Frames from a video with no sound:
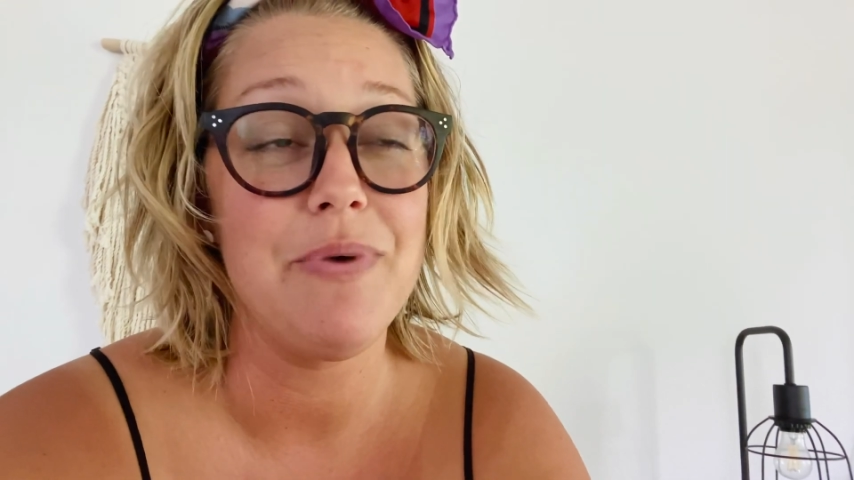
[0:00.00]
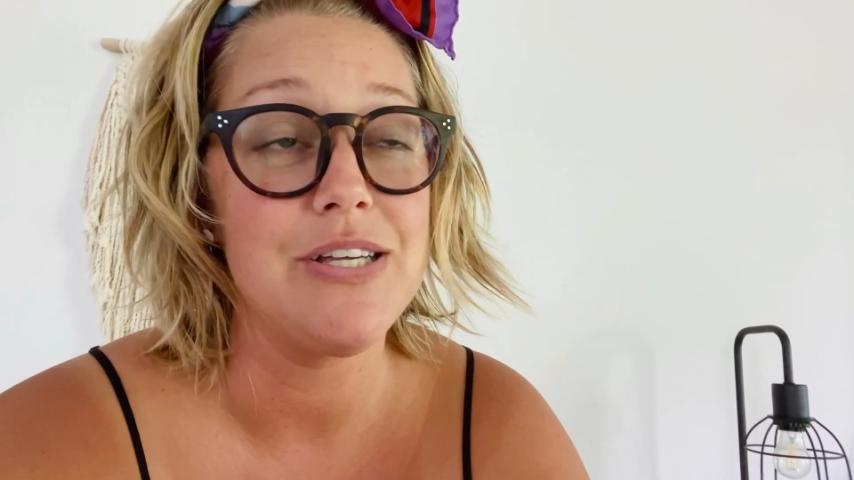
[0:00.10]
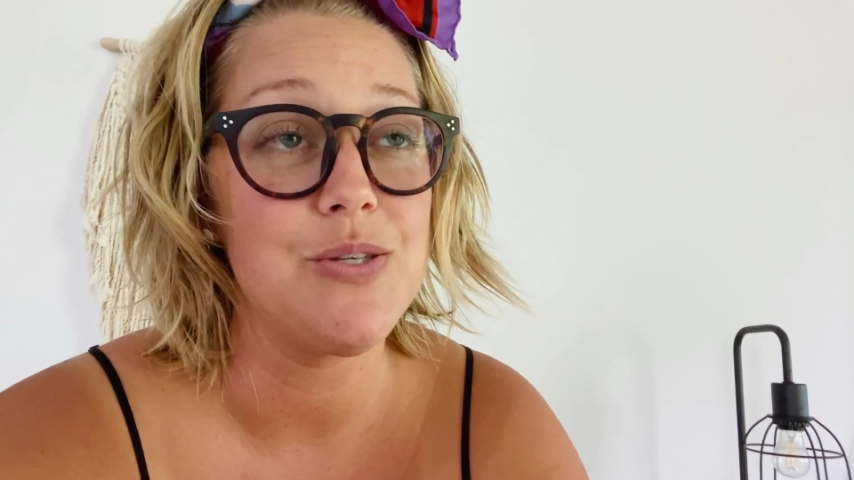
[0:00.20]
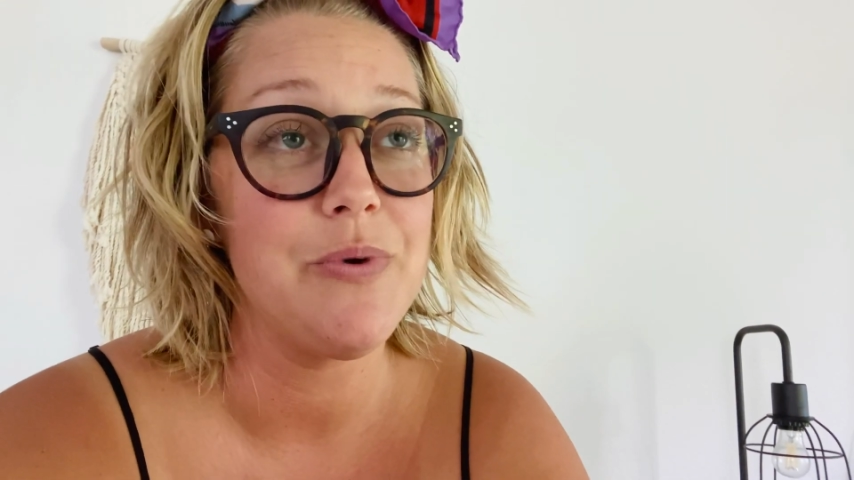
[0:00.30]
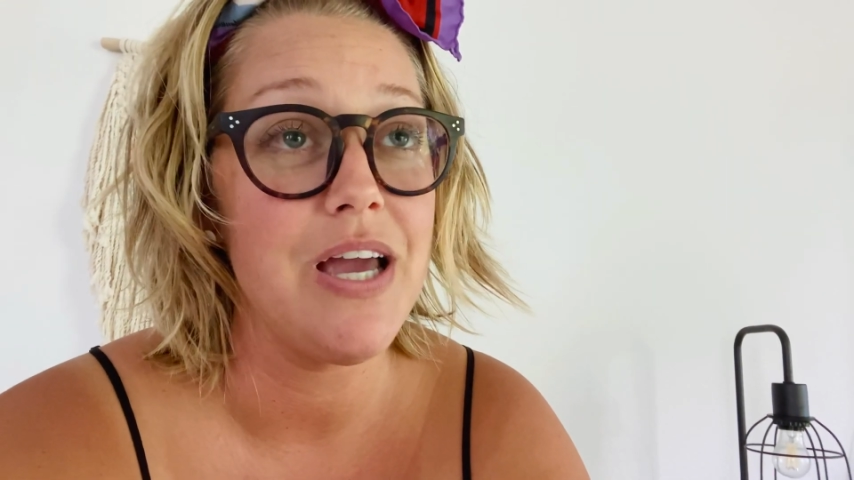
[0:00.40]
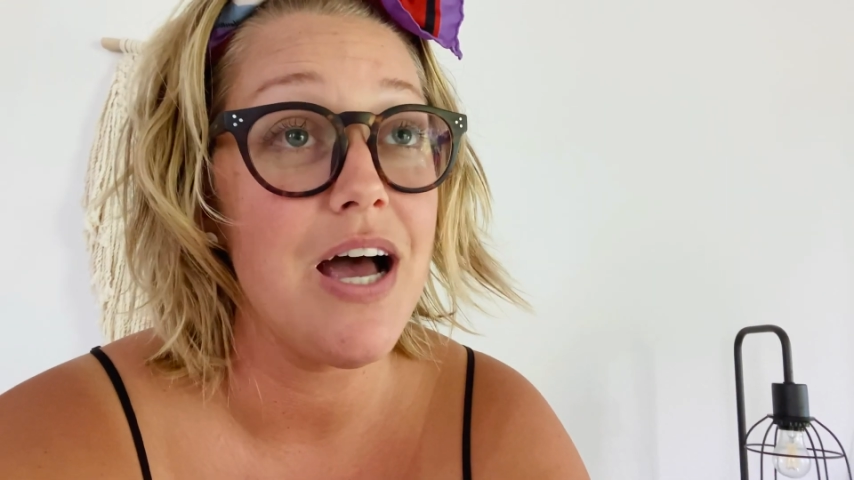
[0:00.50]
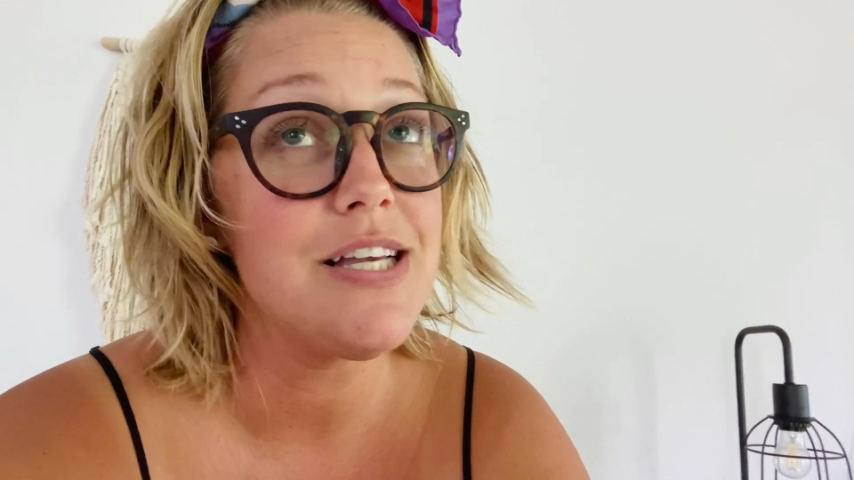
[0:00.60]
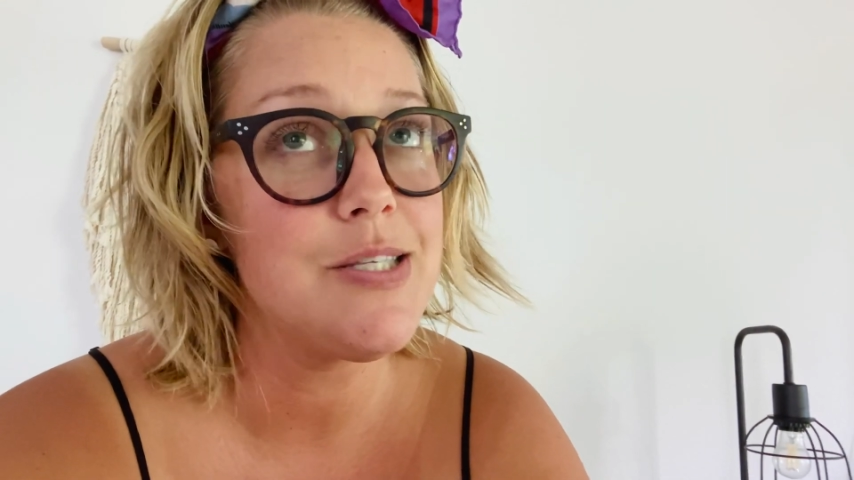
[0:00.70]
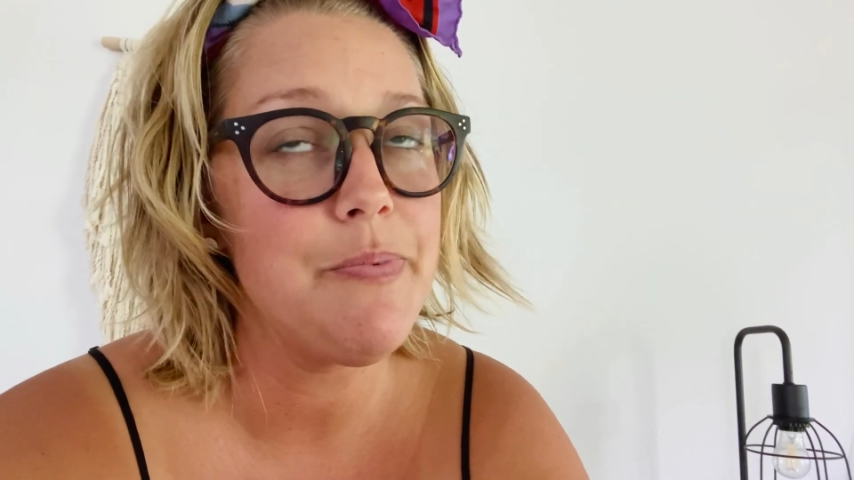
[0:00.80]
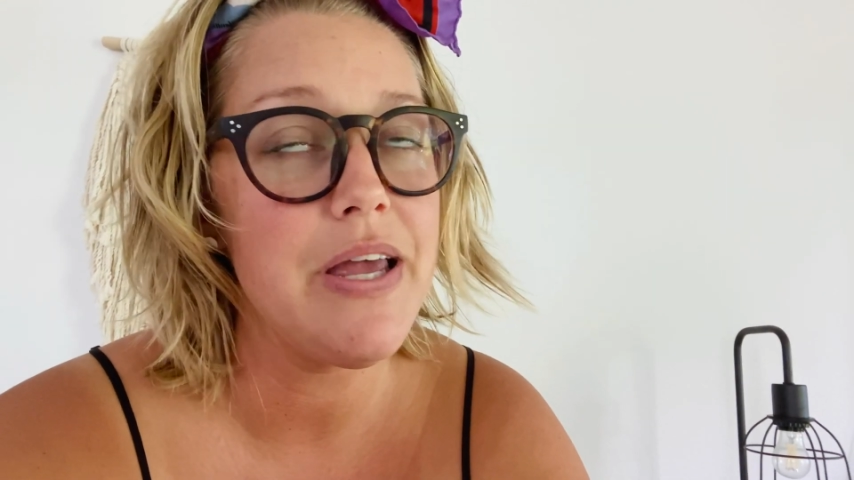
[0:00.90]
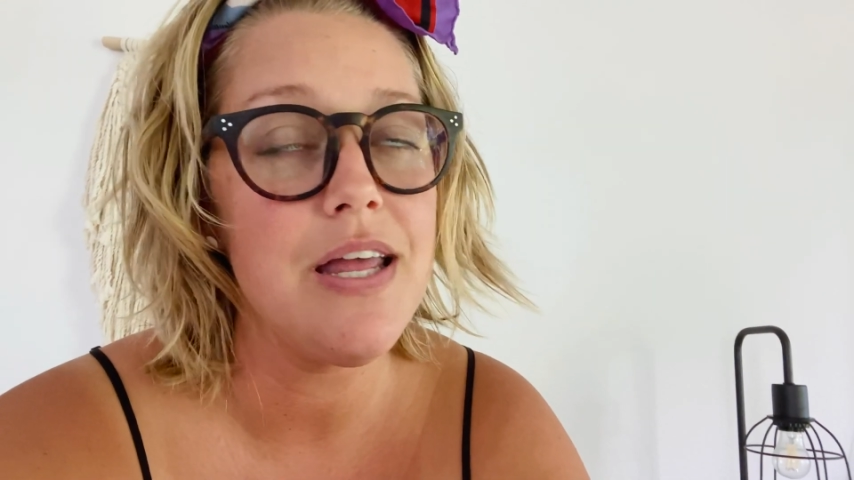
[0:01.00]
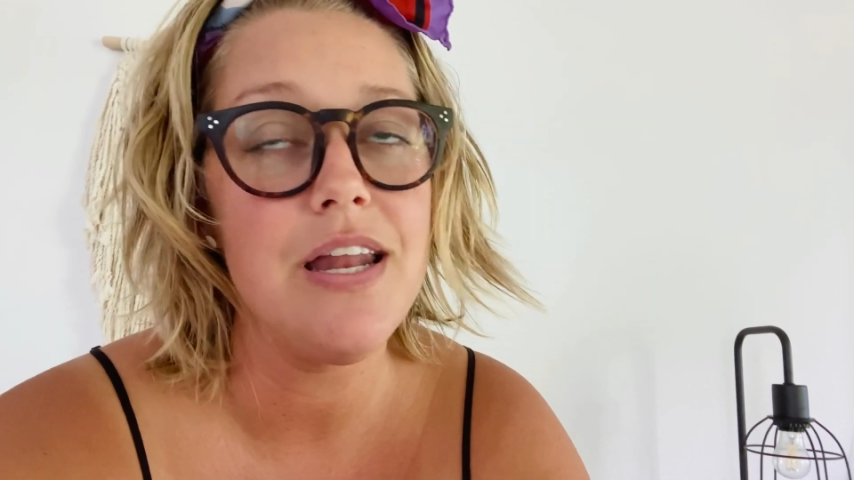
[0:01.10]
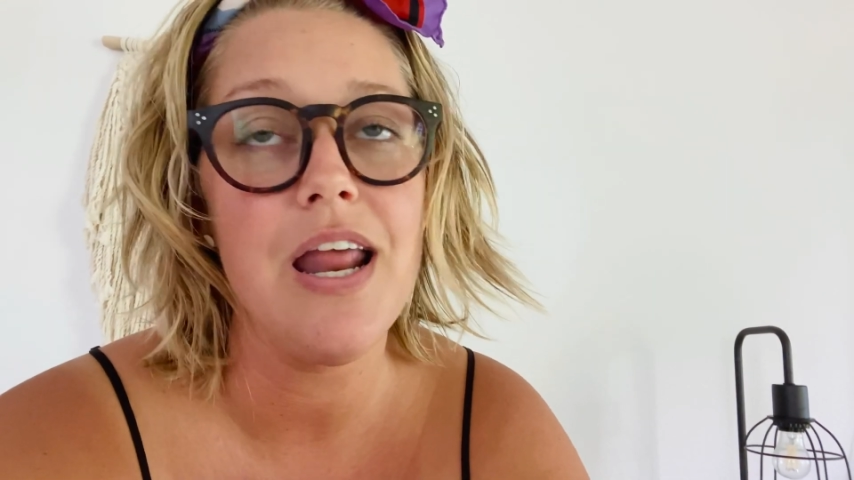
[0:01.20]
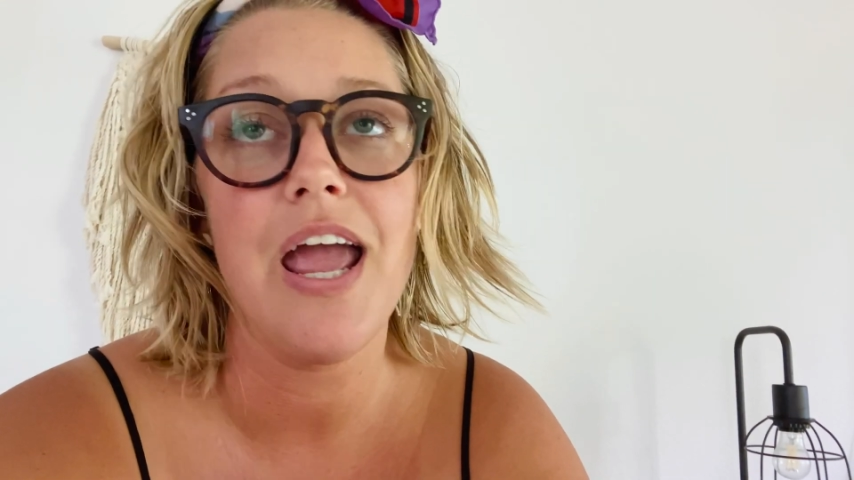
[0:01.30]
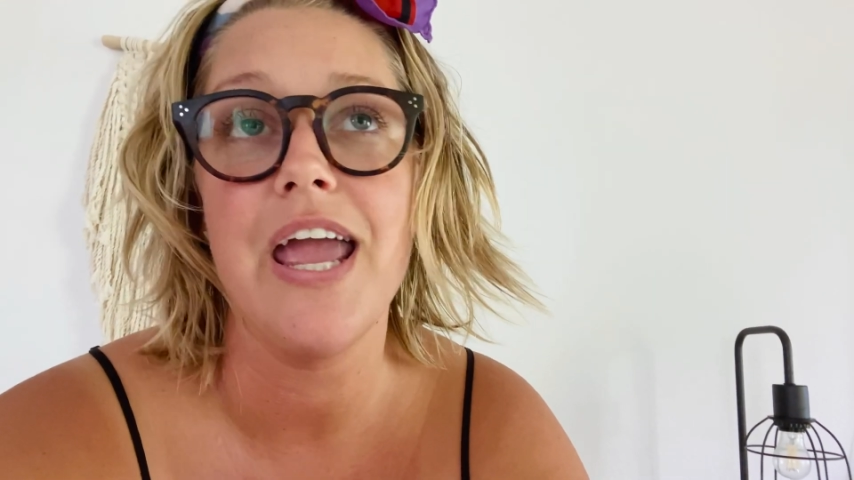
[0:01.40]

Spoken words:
my sweet husband